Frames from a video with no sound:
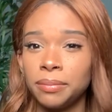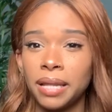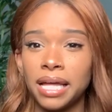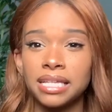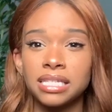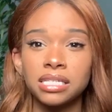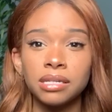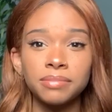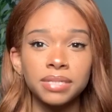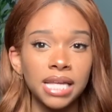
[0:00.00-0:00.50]
Like,
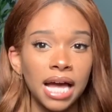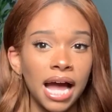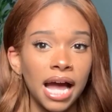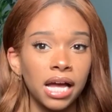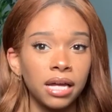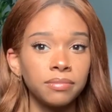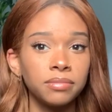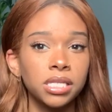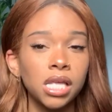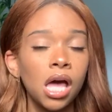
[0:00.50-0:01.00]

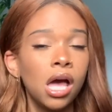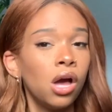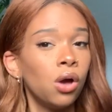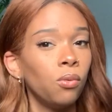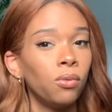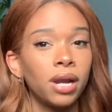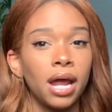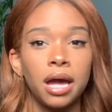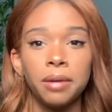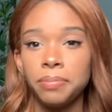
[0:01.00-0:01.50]
sometimes
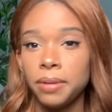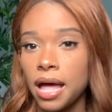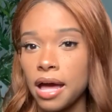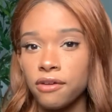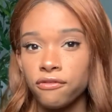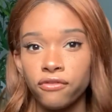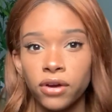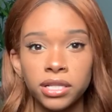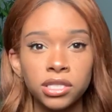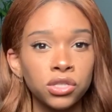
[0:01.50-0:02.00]
when I apply
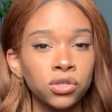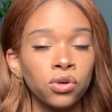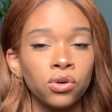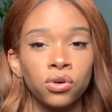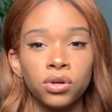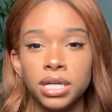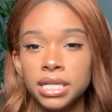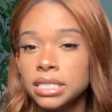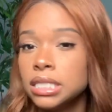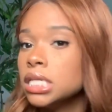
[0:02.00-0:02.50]
a
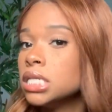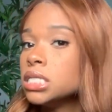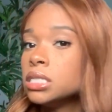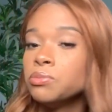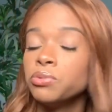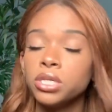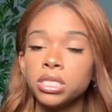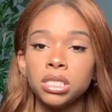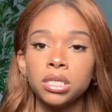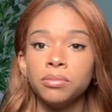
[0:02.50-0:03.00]
frontal, it's easy
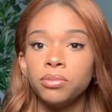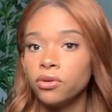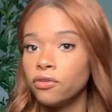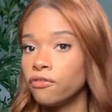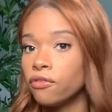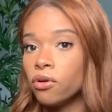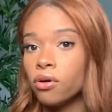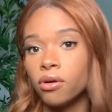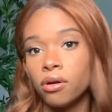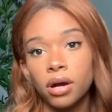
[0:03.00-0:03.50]
breezy,
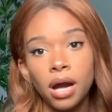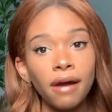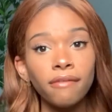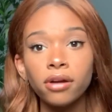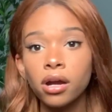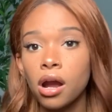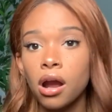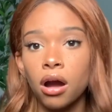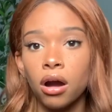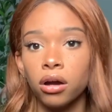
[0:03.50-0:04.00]
beautiful, cover
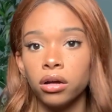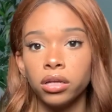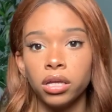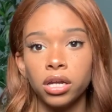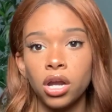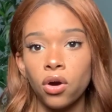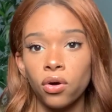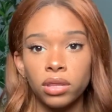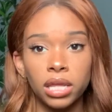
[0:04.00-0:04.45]
girl, you know?